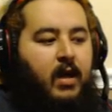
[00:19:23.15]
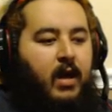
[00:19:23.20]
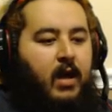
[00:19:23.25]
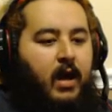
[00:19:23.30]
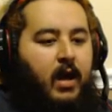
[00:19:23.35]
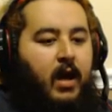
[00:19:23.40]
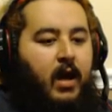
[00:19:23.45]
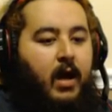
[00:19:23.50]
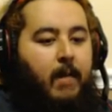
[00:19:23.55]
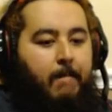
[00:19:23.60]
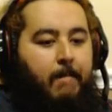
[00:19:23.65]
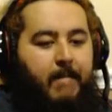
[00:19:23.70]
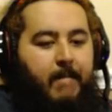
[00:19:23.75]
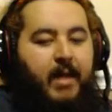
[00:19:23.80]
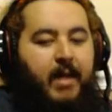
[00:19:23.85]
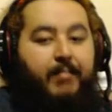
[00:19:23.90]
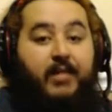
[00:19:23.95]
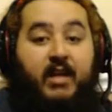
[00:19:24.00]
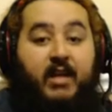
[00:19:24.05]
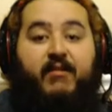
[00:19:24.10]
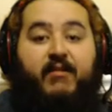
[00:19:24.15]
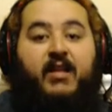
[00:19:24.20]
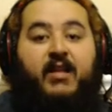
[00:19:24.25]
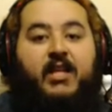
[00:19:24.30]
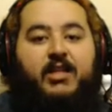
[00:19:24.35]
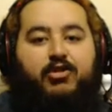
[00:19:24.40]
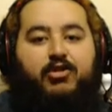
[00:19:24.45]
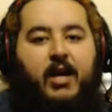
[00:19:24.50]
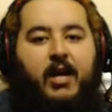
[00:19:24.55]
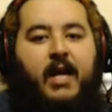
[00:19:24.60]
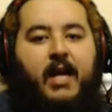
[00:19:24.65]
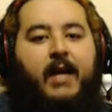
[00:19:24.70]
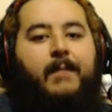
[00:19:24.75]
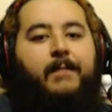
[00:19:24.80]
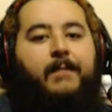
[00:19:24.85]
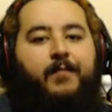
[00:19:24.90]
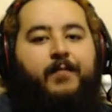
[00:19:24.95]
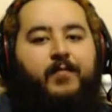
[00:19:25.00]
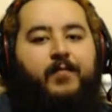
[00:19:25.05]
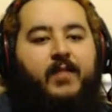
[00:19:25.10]
I'm definitely trying.
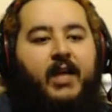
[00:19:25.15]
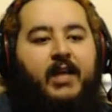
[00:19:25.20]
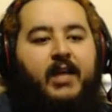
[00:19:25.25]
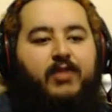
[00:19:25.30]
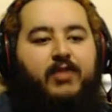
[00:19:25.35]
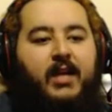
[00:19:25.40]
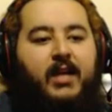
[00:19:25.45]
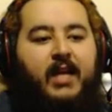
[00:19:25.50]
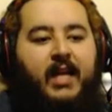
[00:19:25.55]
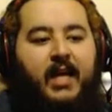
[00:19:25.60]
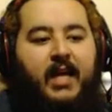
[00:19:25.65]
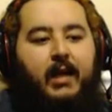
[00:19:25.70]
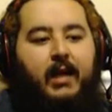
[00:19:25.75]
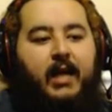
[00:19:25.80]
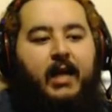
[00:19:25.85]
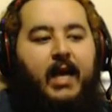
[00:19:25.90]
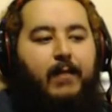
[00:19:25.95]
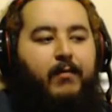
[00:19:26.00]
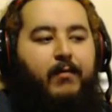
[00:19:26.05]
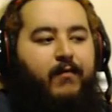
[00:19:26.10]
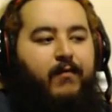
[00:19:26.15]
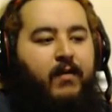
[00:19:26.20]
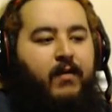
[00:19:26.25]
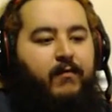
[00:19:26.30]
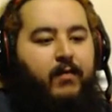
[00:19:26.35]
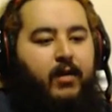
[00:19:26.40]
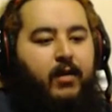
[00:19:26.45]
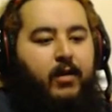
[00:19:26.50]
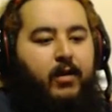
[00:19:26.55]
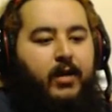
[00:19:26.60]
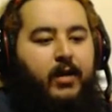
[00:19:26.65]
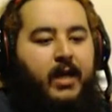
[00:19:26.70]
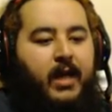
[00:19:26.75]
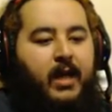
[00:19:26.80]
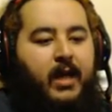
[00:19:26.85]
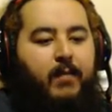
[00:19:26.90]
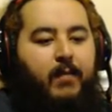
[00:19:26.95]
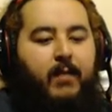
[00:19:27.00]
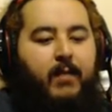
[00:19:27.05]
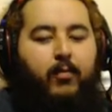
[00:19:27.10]
I tried to get a game of FIFA the other day,
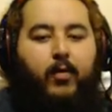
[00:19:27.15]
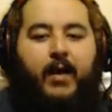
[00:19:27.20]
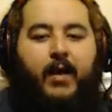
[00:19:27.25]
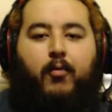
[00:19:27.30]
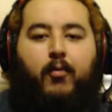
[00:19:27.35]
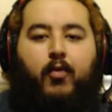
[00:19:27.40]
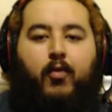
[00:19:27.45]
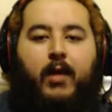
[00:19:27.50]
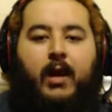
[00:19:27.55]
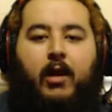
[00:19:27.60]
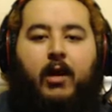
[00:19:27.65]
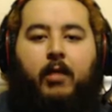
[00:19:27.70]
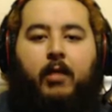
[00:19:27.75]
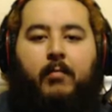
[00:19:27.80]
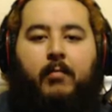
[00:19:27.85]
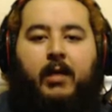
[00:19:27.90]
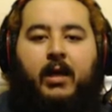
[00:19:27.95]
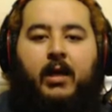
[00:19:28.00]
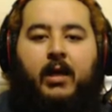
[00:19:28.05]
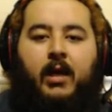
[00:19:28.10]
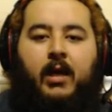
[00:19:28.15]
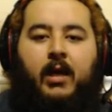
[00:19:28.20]
and people kept quitting on me.